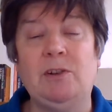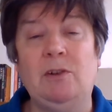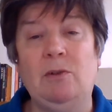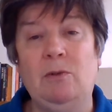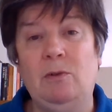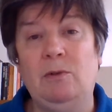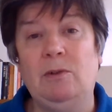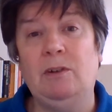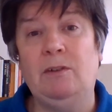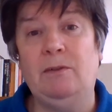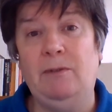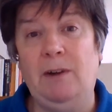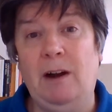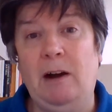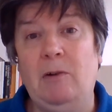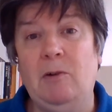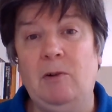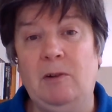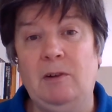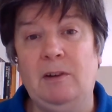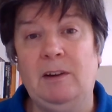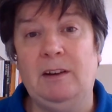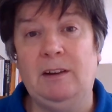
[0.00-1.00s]
ordered
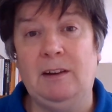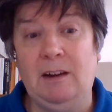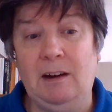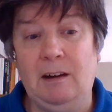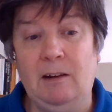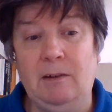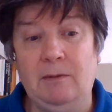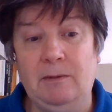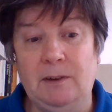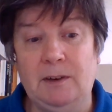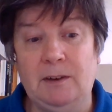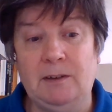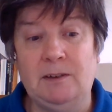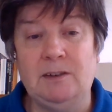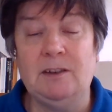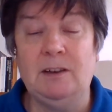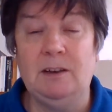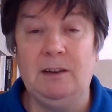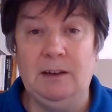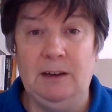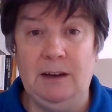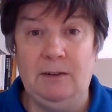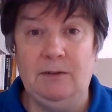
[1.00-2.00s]
Farel and Calvin
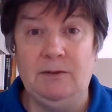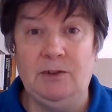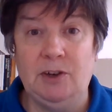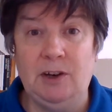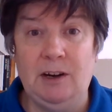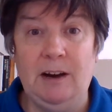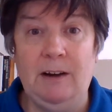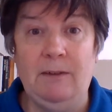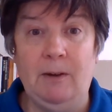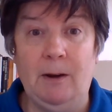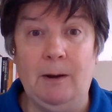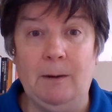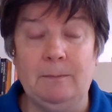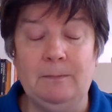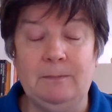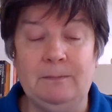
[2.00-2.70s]
to leave Geneva.